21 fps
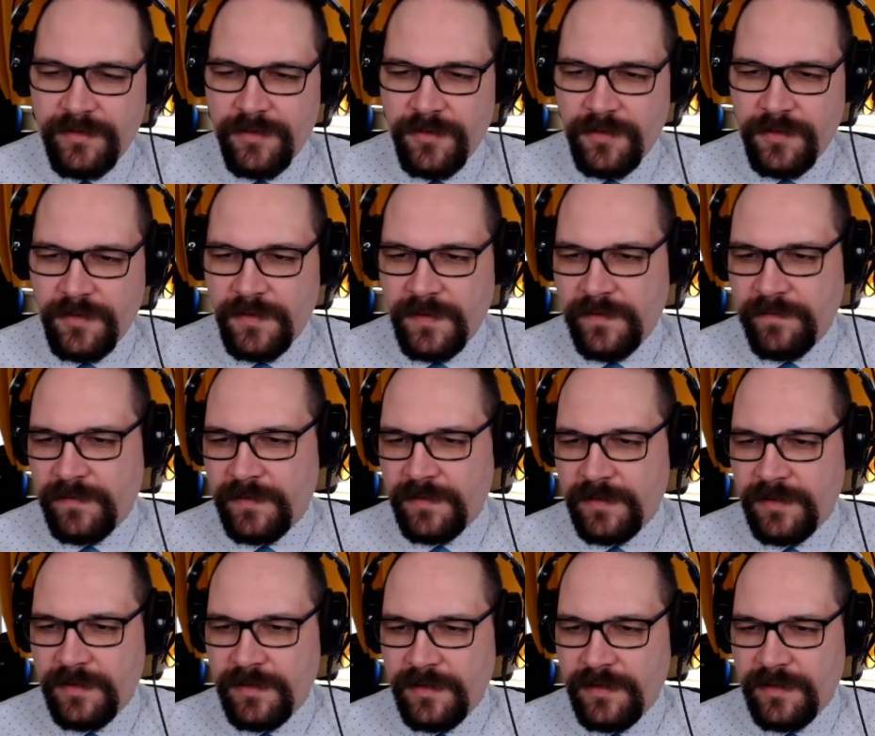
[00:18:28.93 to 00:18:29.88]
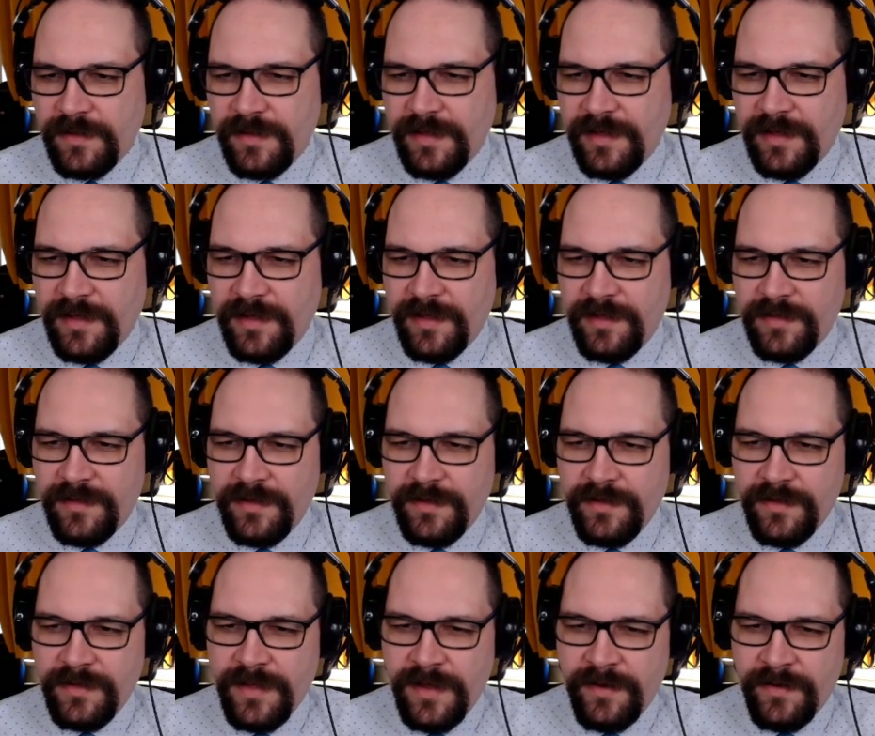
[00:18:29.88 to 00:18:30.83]
She sniffs. I
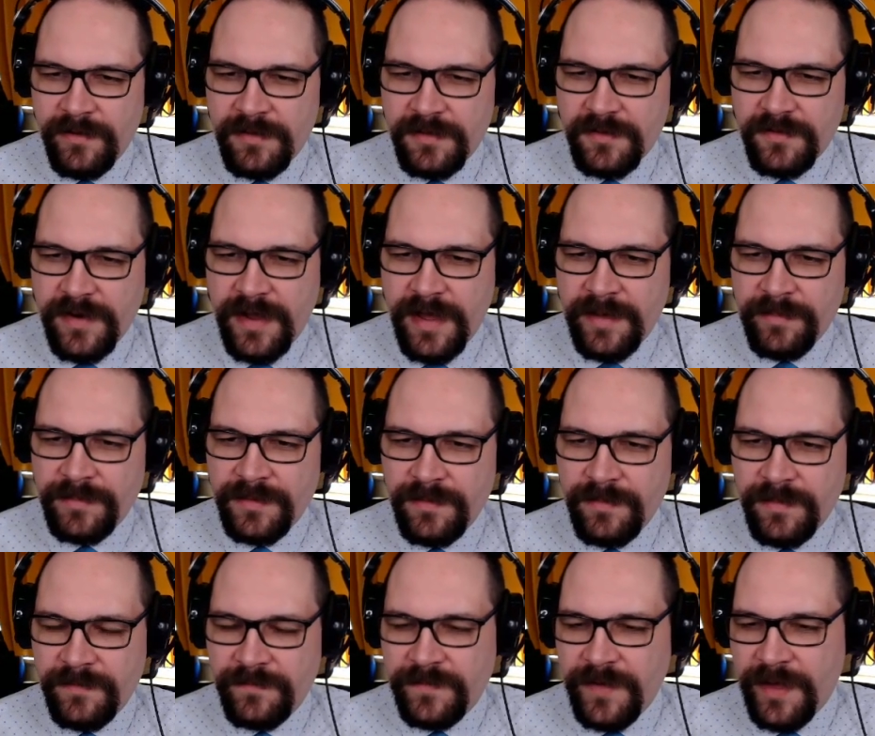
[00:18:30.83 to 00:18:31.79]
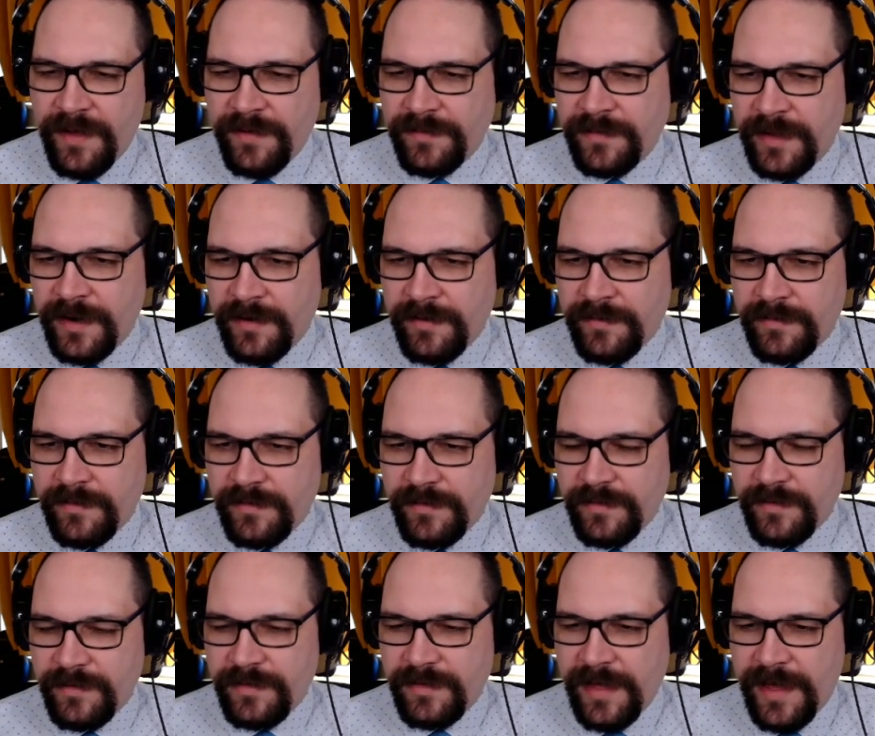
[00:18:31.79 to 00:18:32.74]
knew there was scrap to be found here.
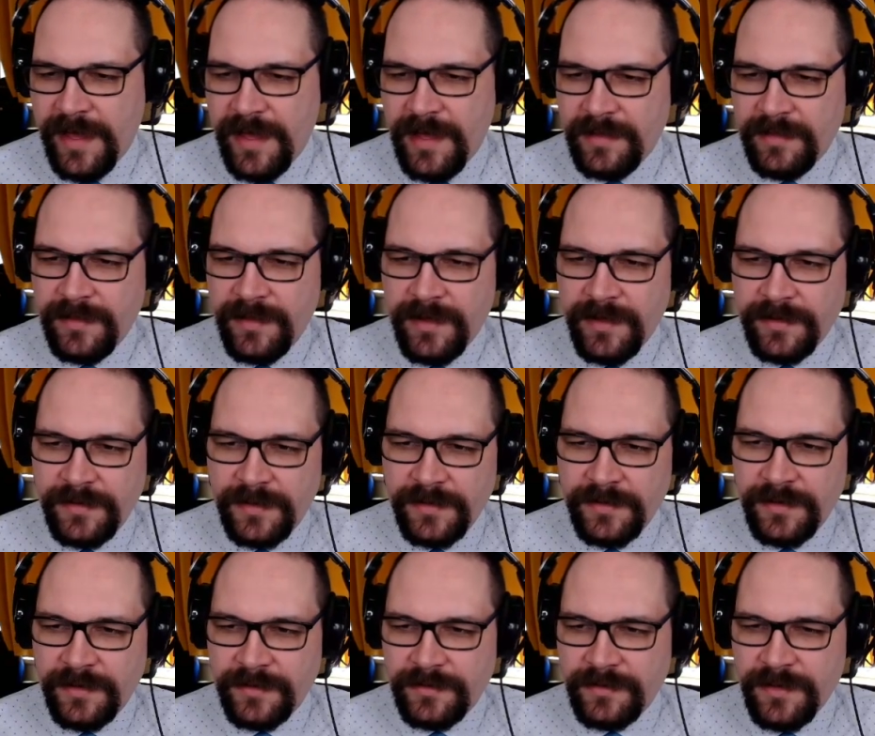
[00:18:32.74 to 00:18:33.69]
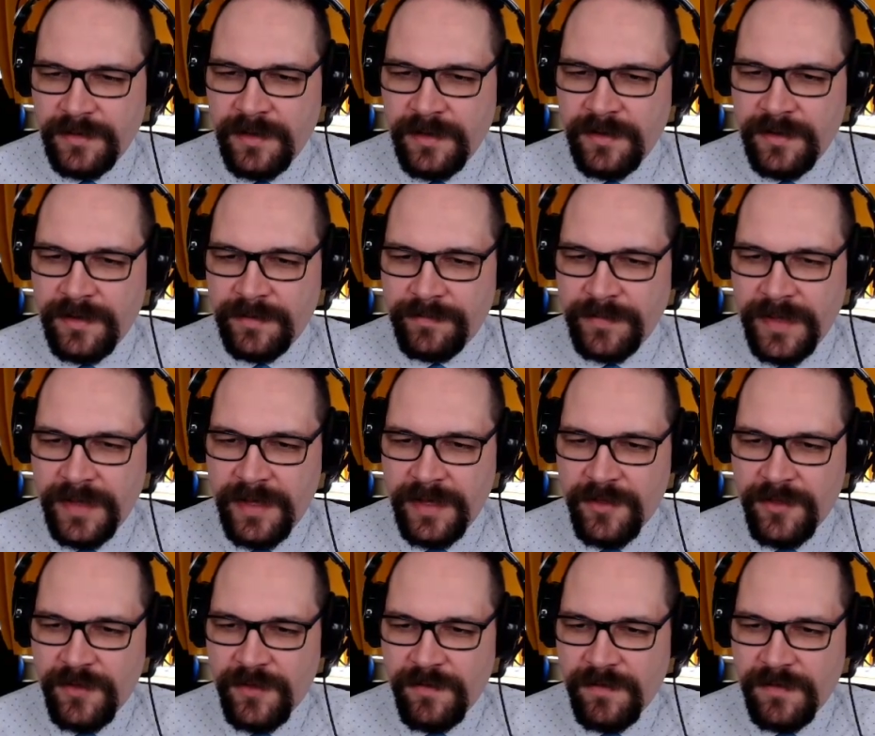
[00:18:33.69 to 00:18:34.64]
Sadly, I did not know that my
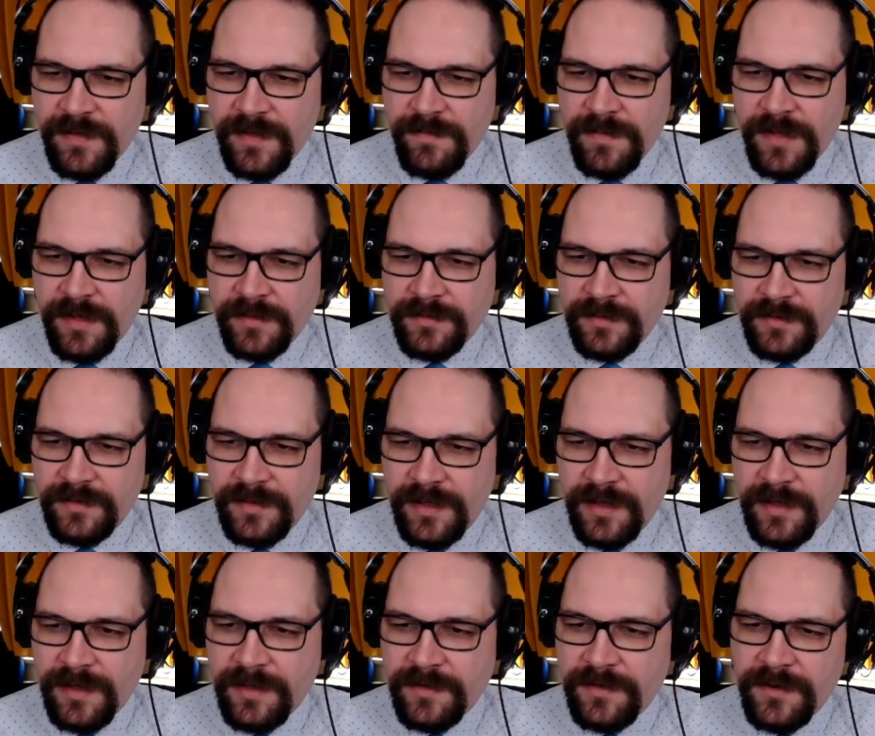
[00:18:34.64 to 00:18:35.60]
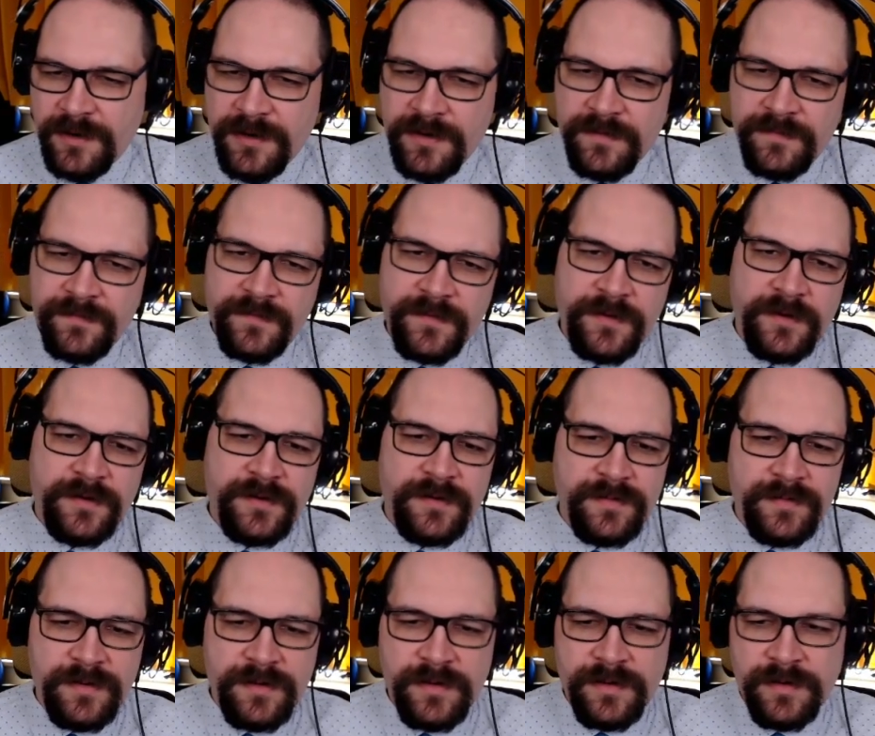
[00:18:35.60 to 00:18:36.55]
engine was about to take a turn for the
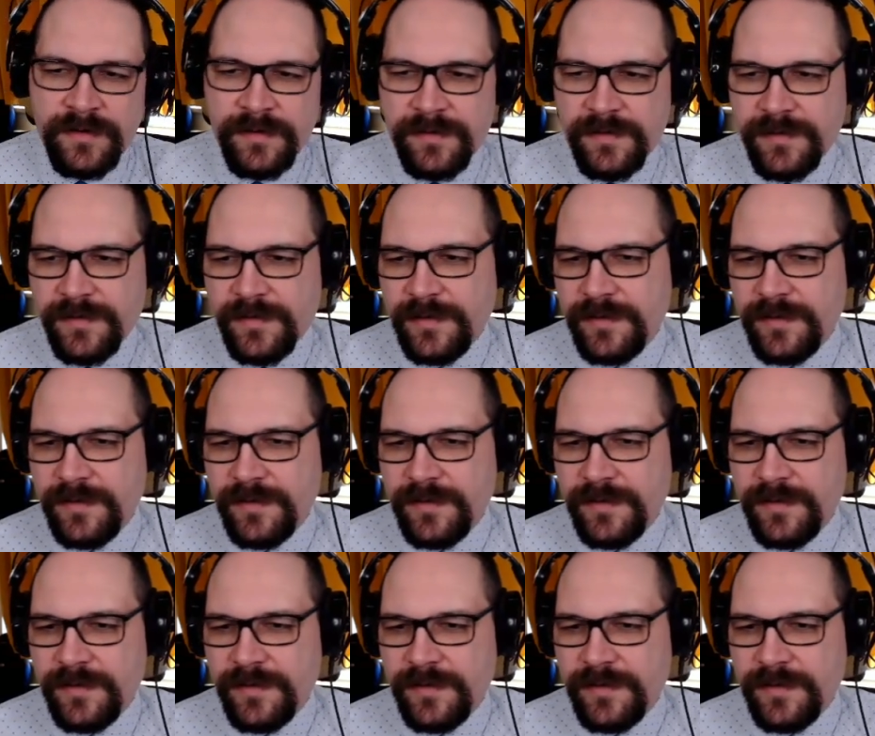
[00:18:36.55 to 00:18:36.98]
worse.